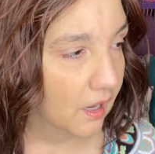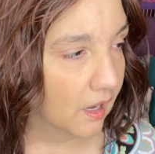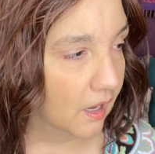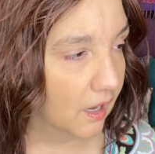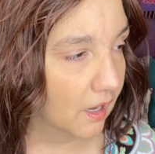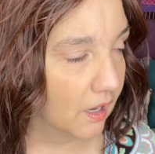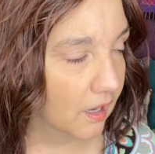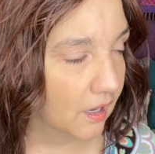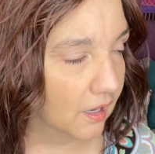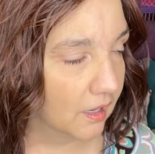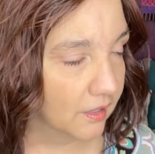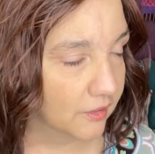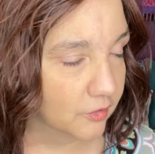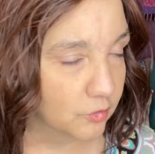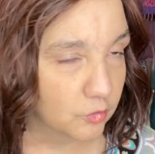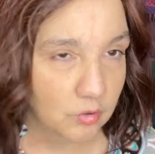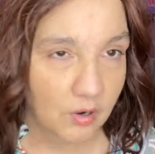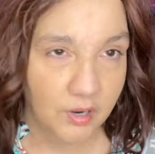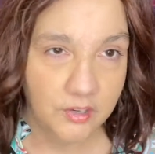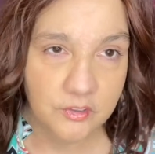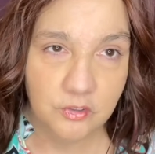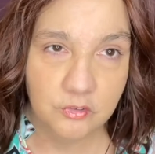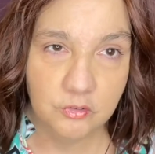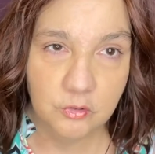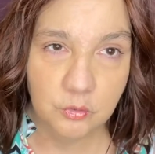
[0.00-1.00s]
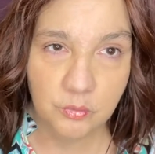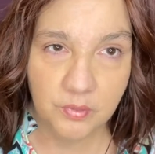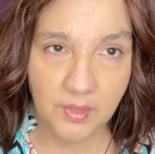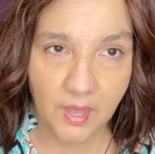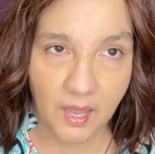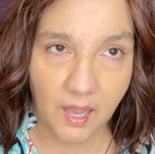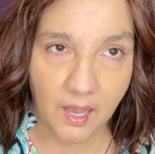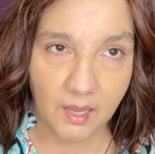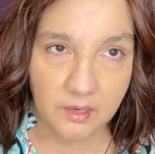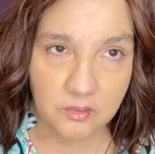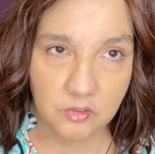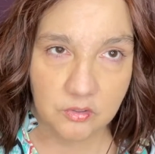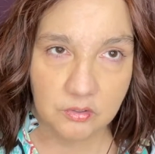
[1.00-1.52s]
I tried to do
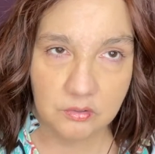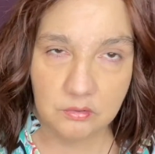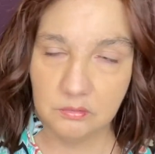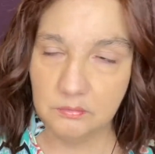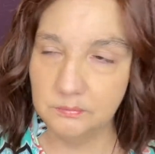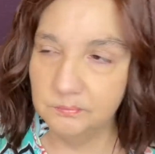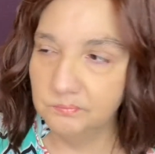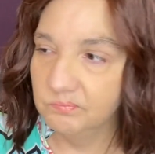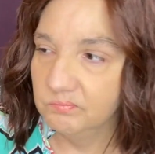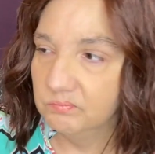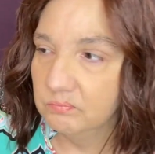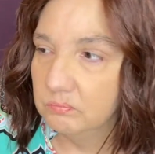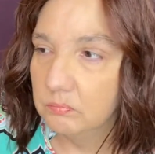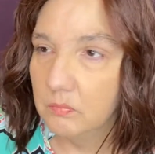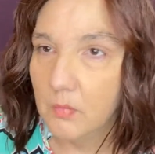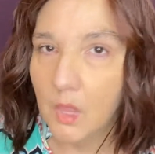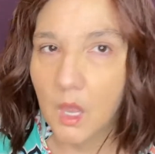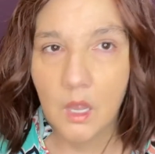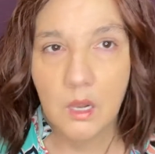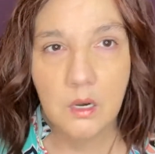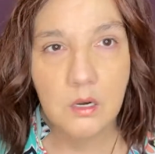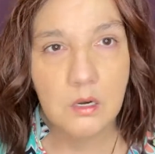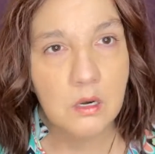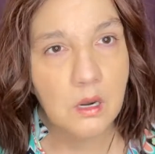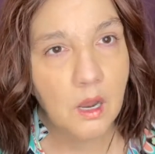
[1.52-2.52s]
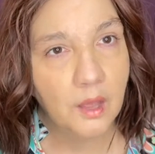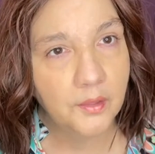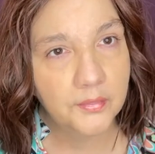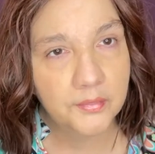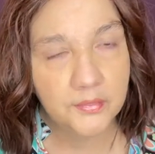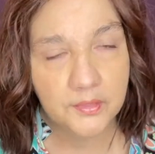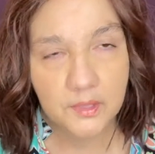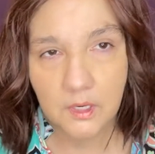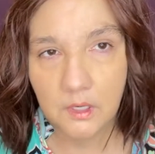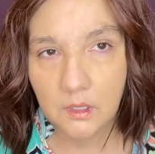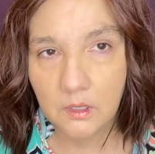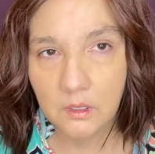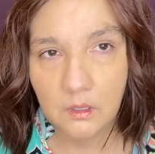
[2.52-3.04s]
that.
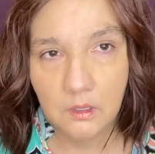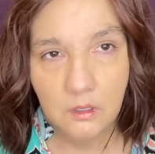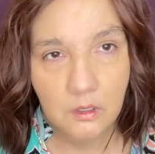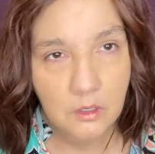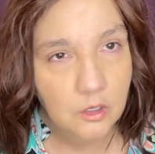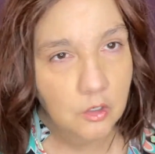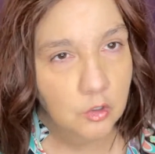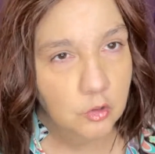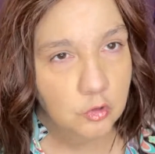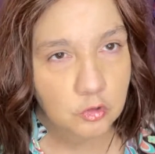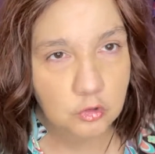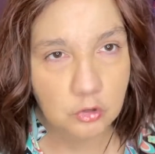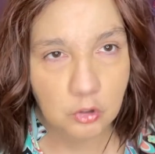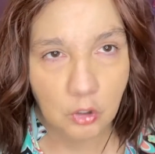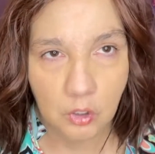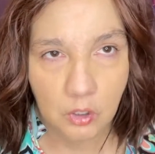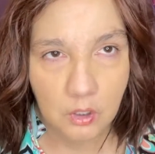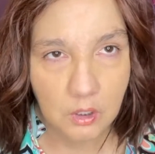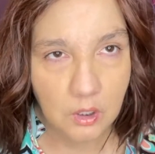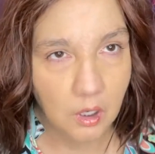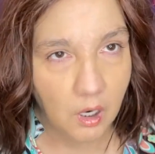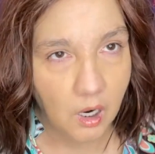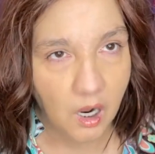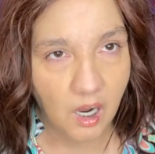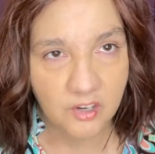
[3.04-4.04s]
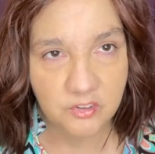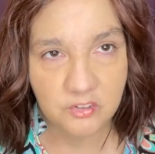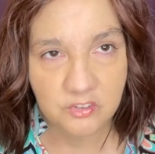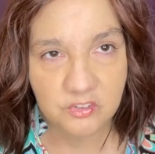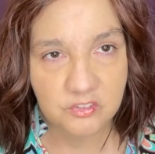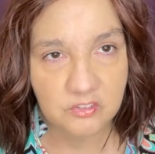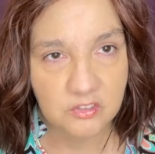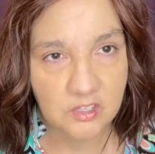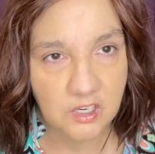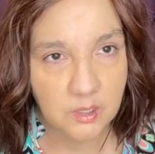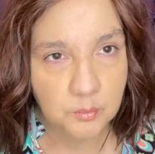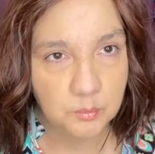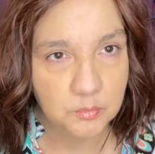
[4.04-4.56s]
Nothing took. I
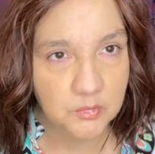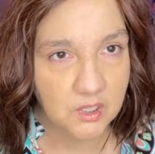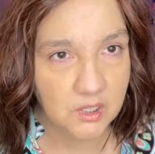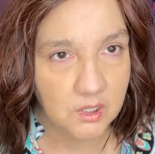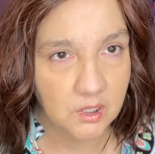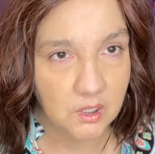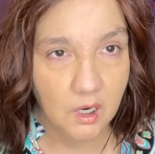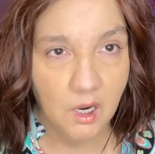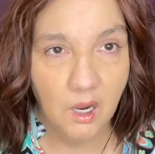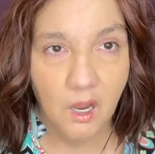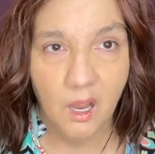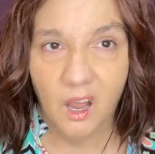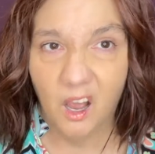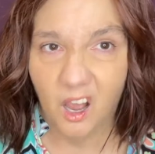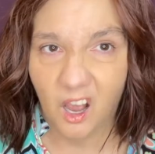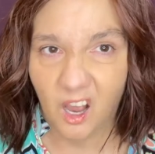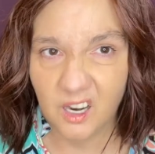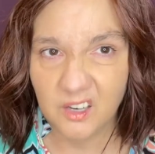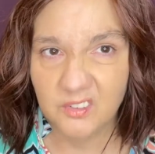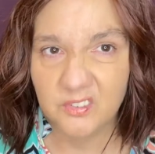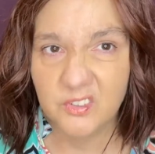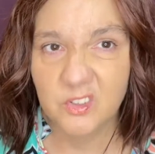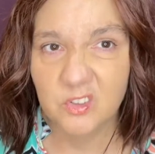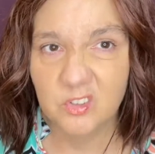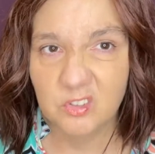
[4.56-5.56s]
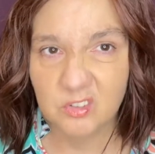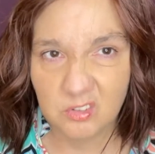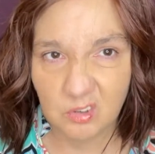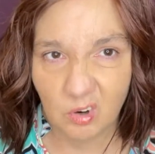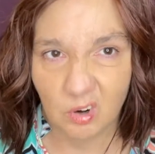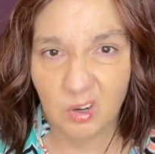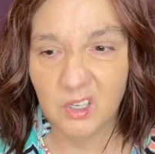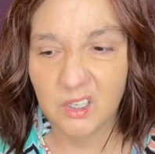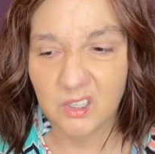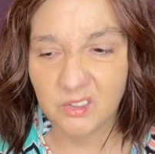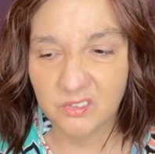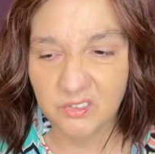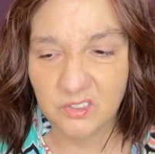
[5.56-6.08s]
steamed it. I even
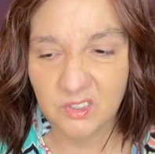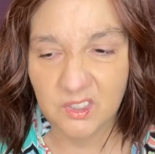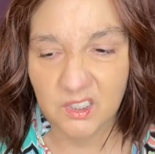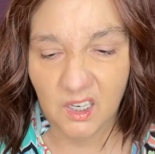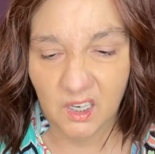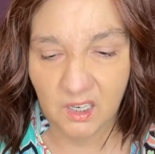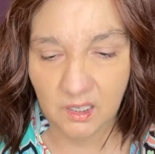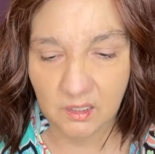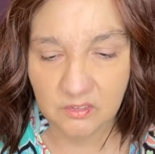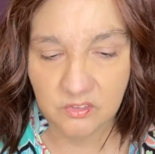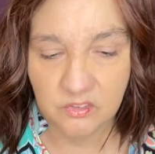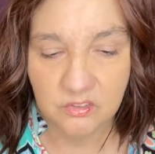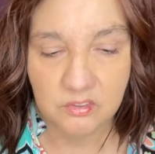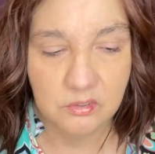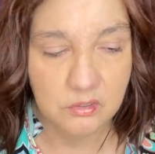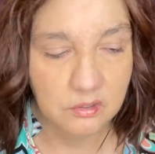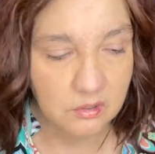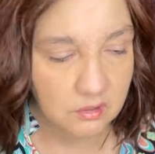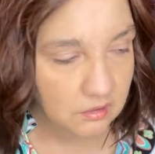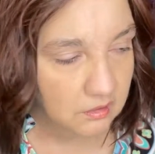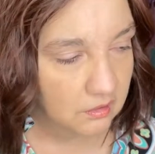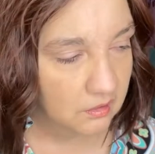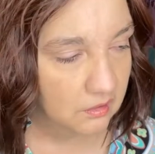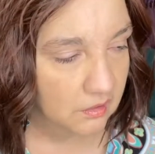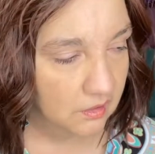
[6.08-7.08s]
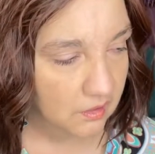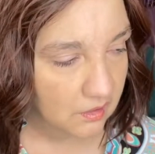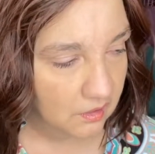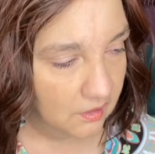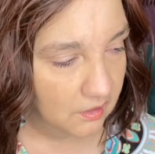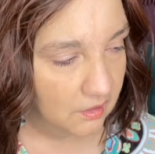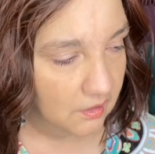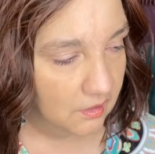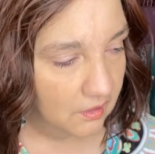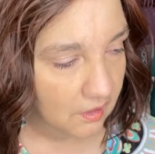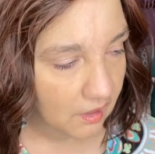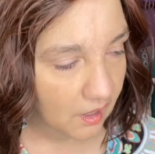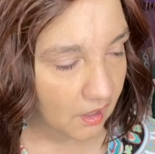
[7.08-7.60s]
started to get
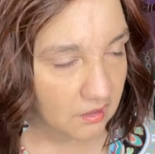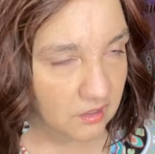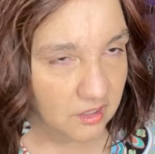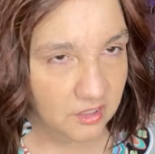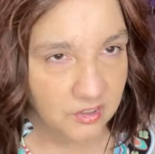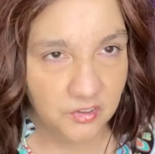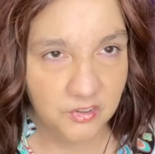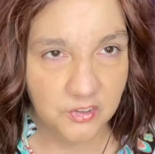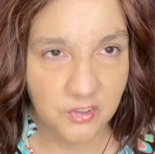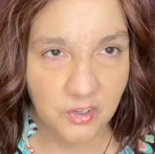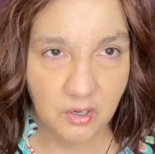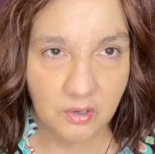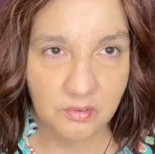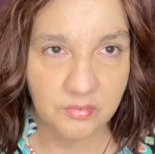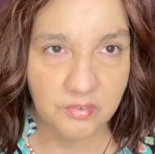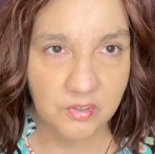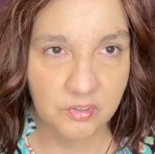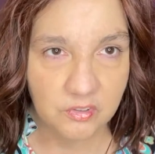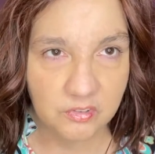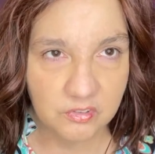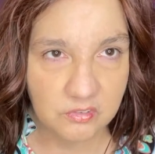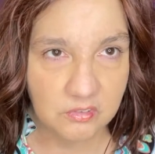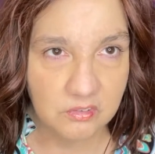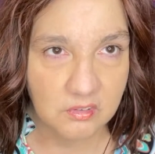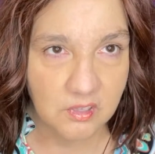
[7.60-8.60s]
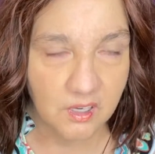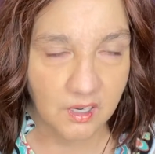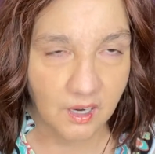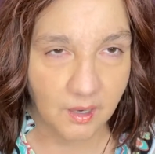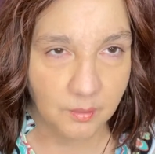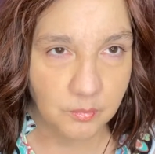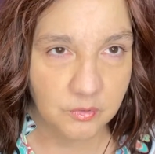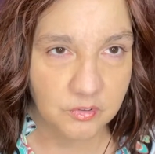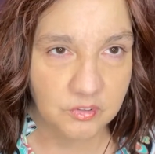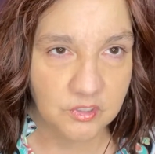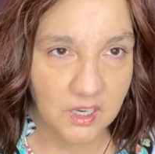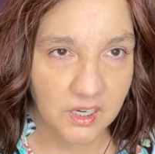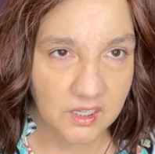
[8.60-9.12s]
a little nervous that I was
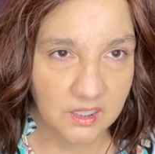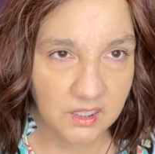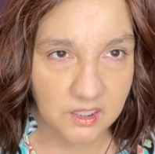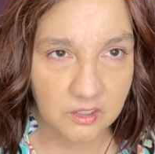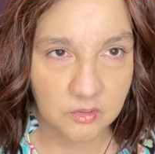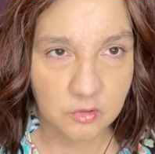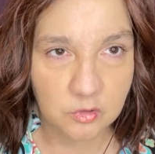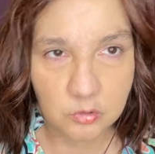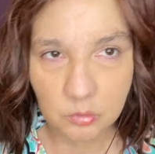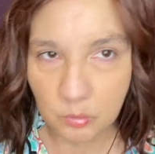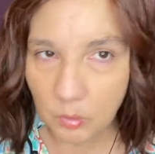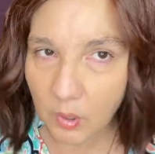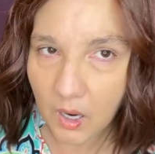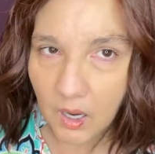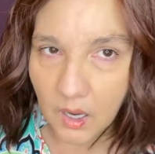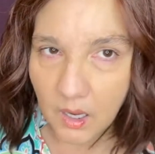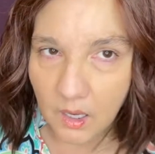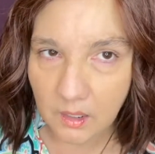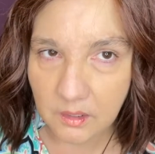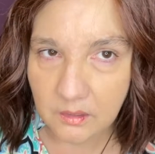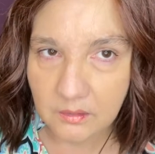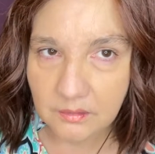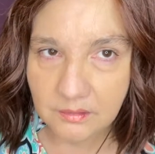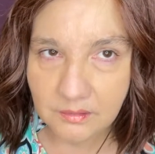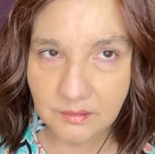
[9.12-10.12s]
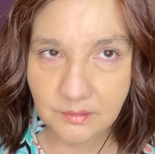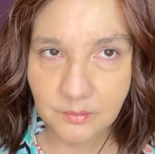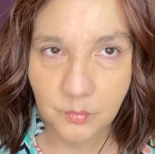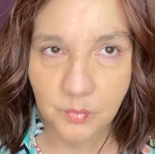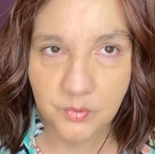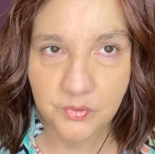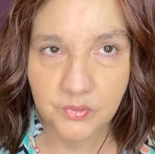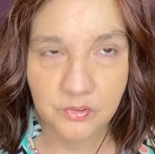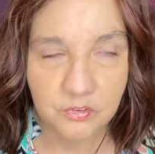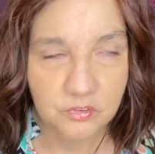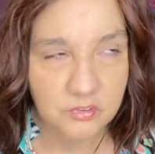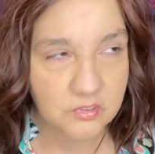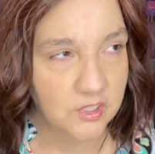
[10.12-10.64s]
getting it too hot with the
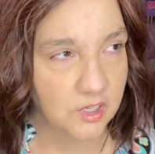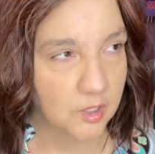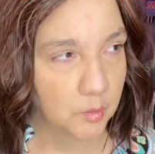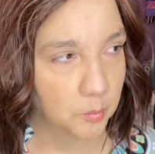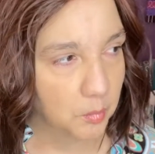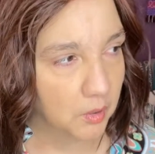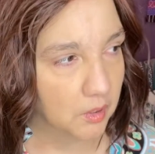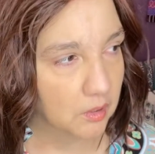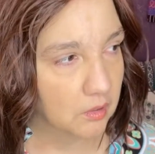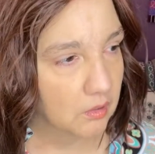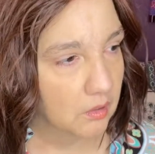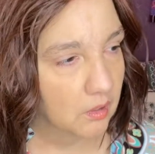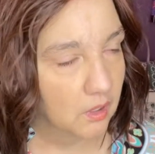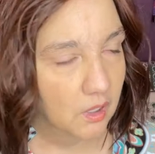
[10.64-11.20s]
steamer.